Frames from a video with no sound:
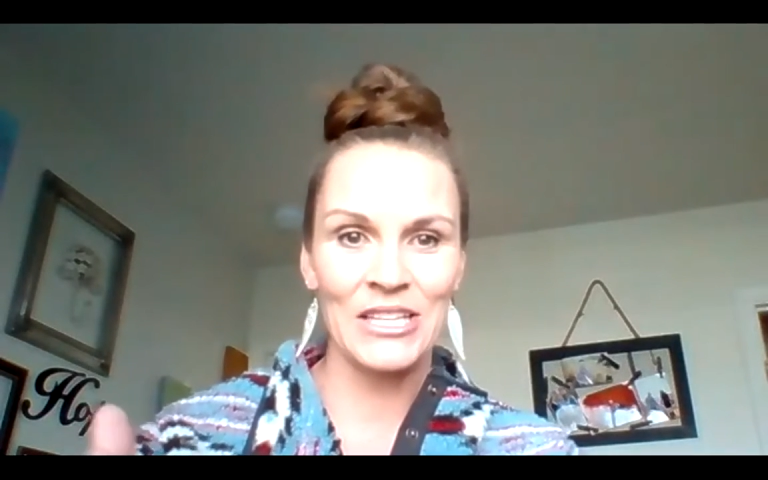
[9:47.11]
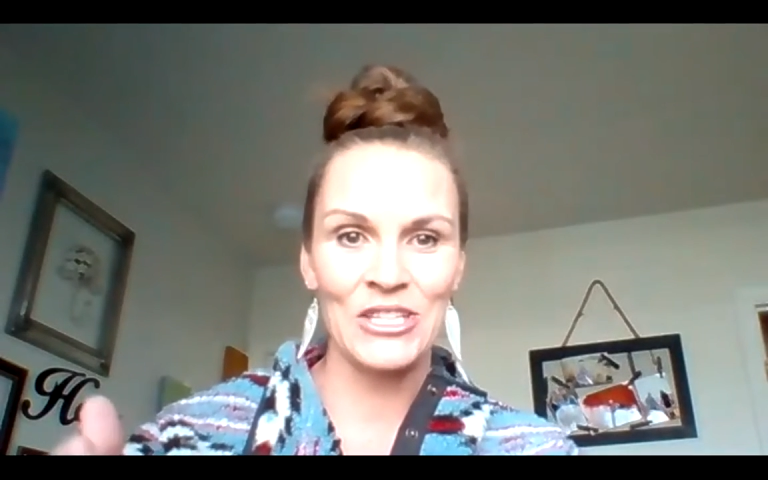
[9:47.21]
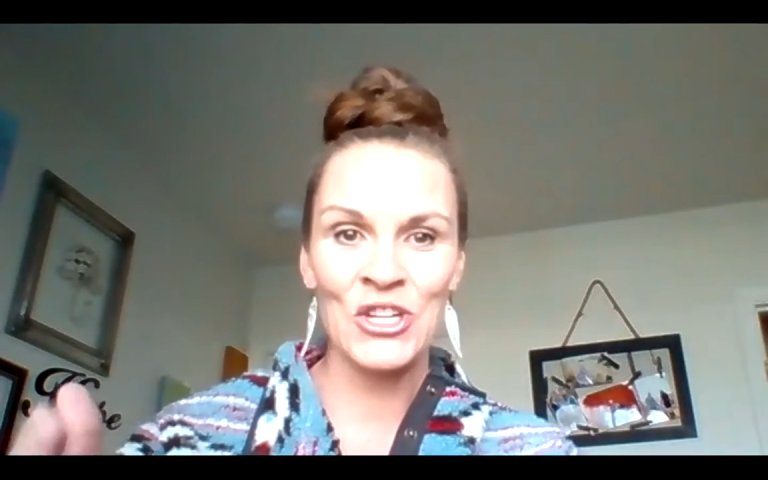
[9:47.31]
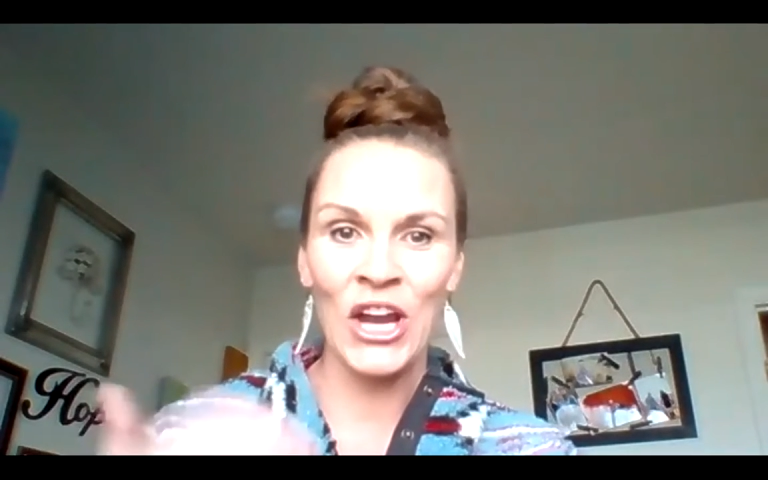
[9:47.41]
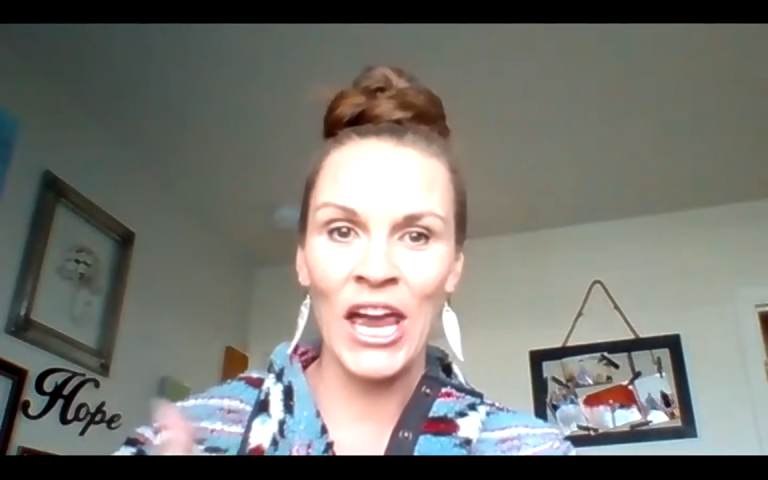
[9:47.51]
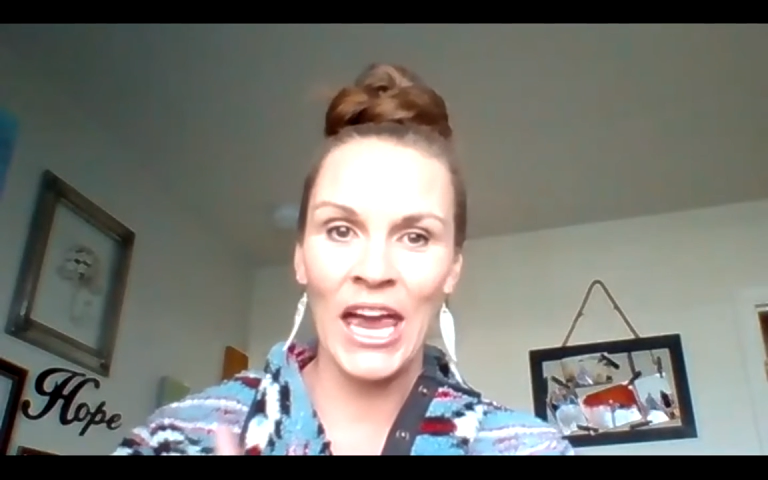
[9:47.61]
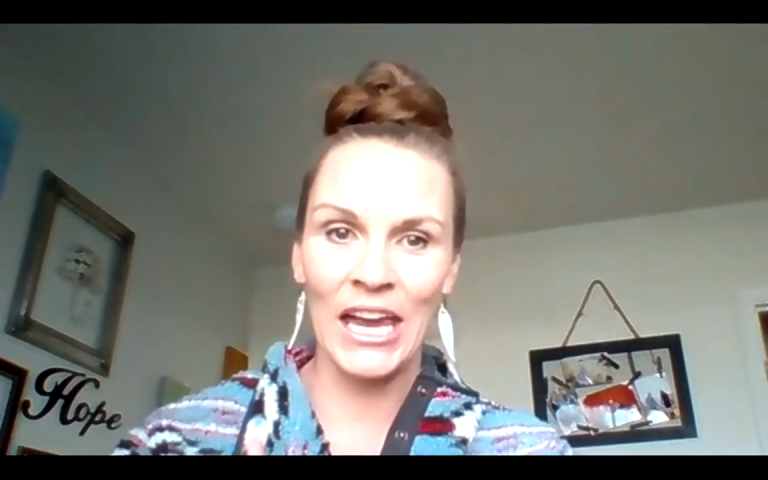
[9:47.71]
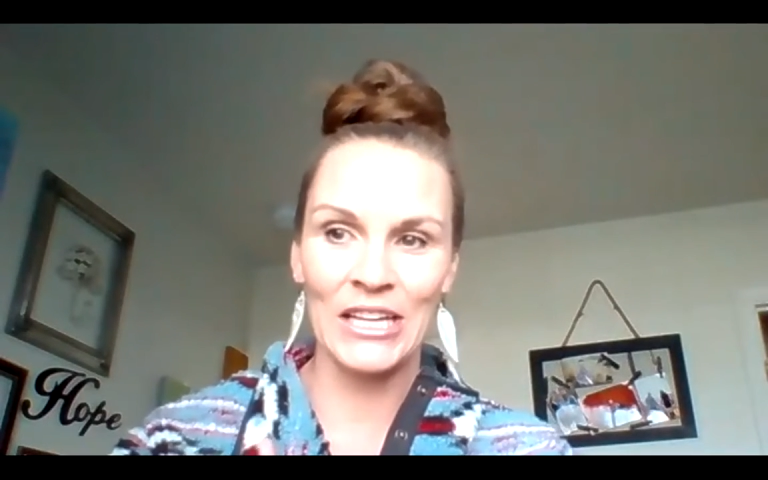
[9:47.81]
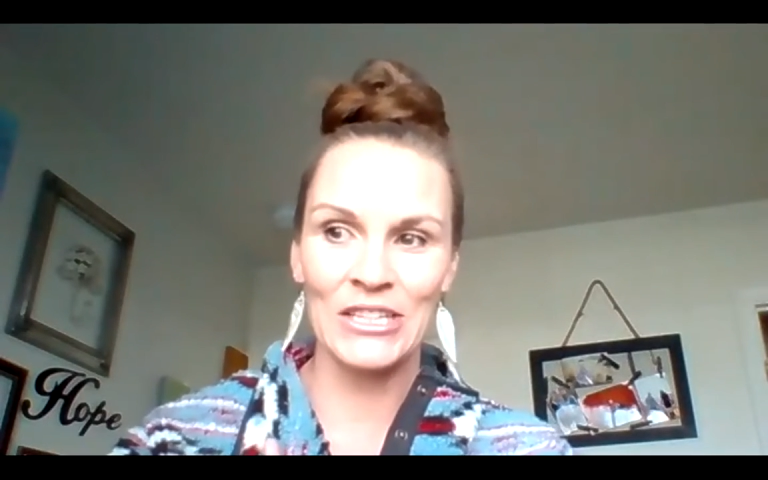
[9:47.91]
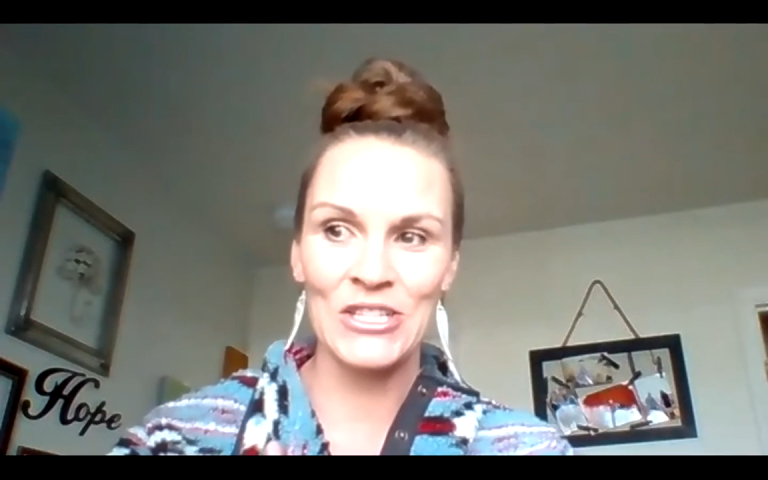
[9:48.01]

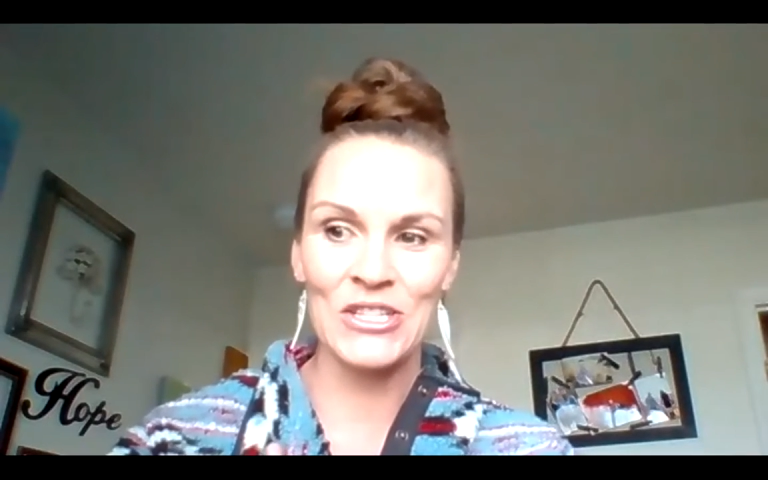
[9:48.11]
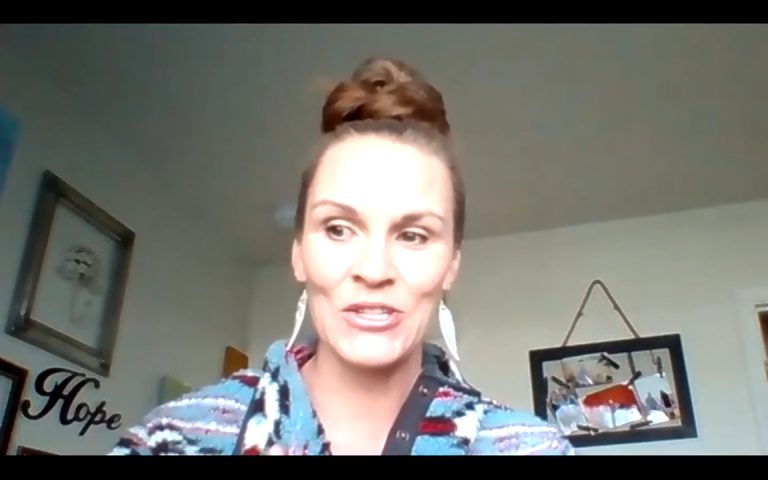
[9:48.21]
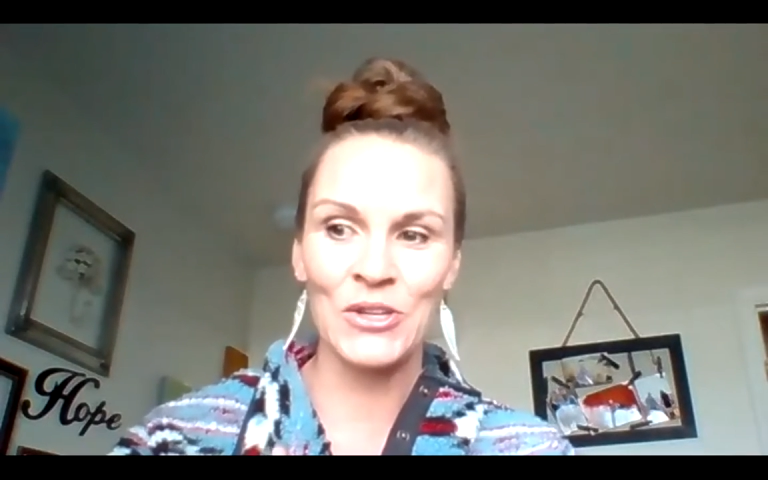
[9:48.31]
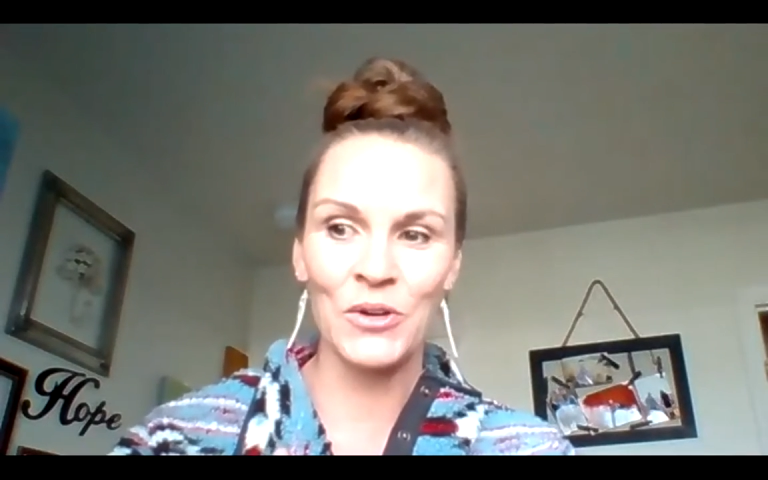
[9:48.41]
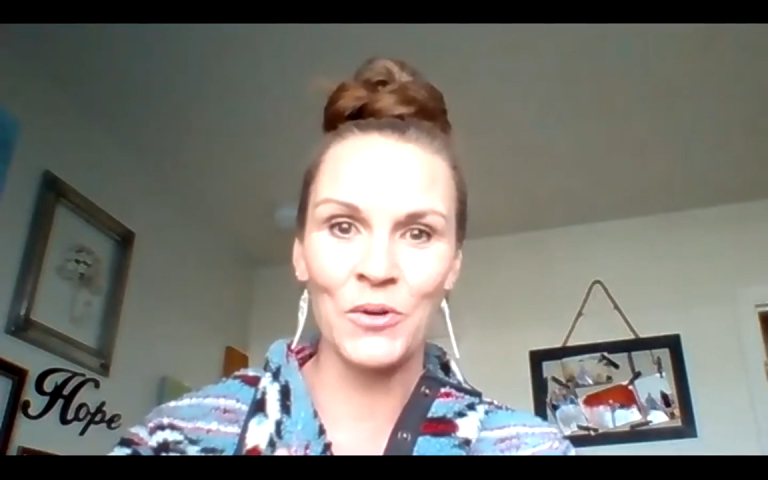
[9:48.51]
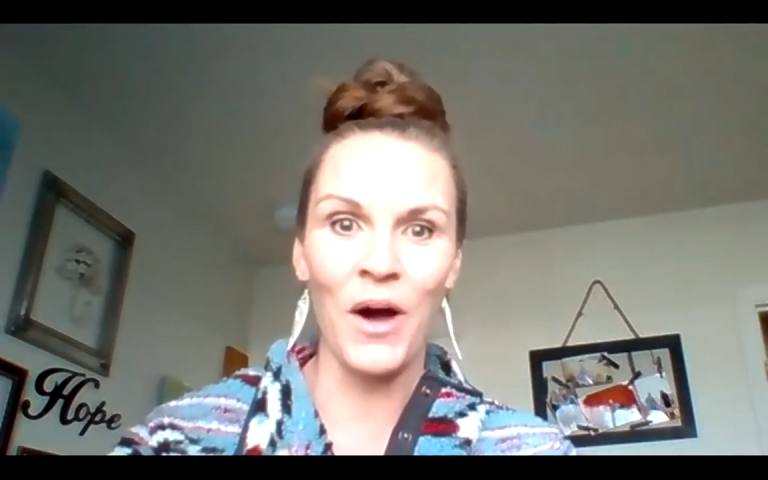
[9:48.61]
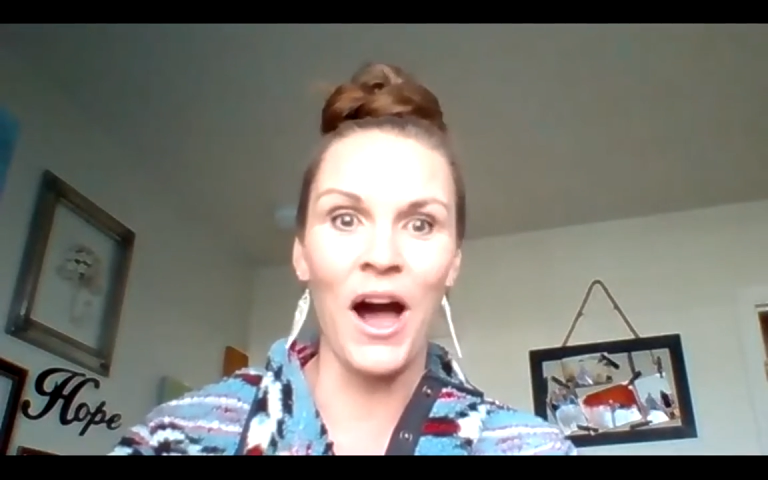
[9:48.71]
changed to,